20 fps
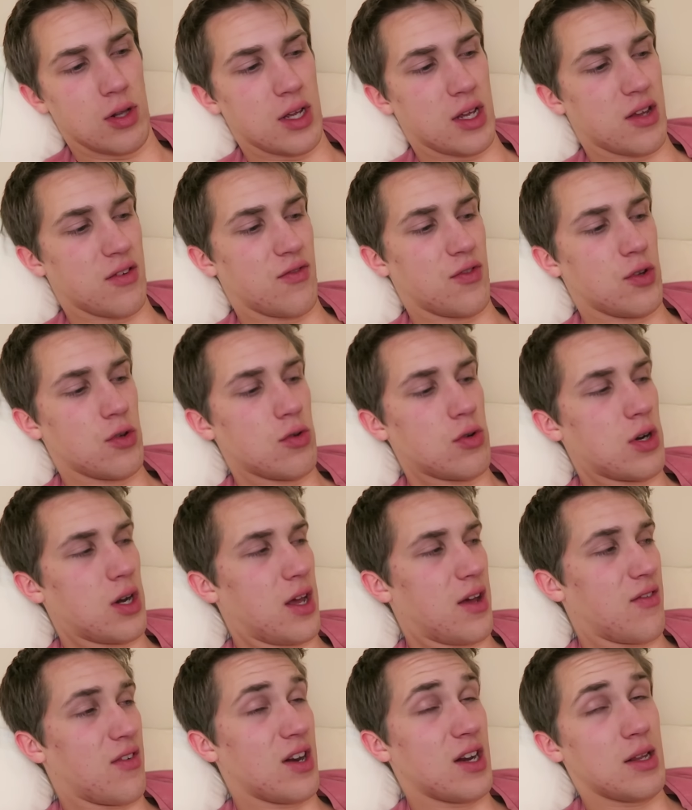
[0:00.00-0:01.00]
Like, if you could
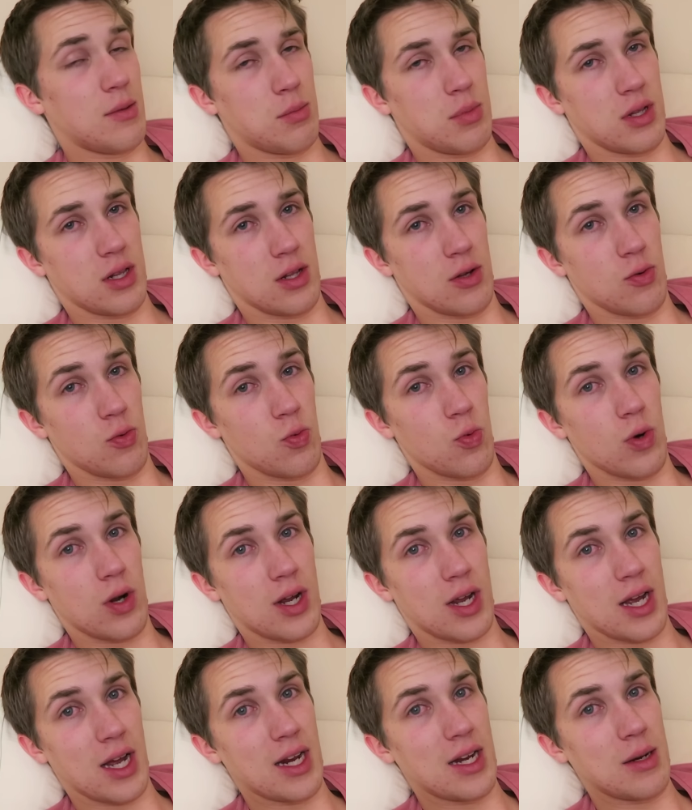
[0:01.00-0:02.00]
have any pillow,
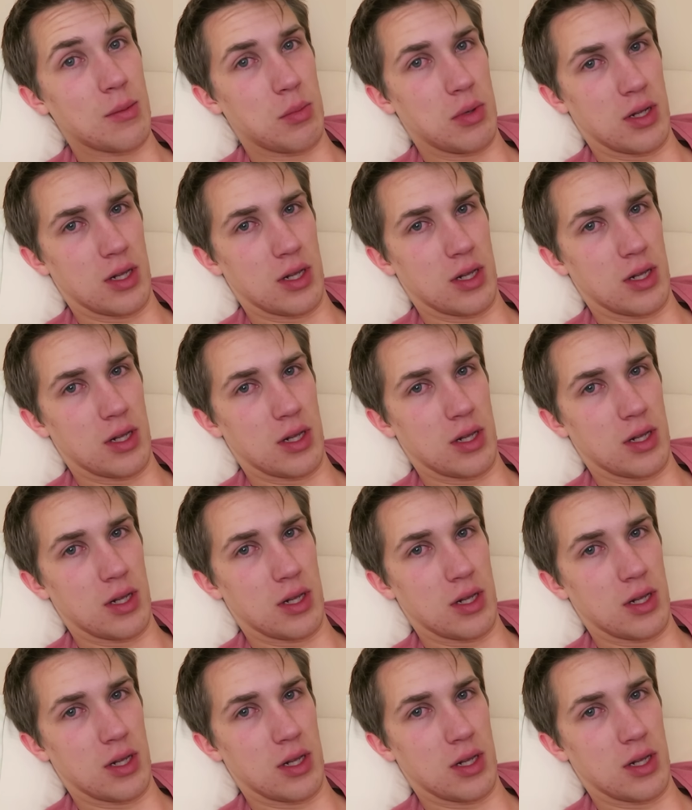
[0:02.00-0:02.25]
what kind of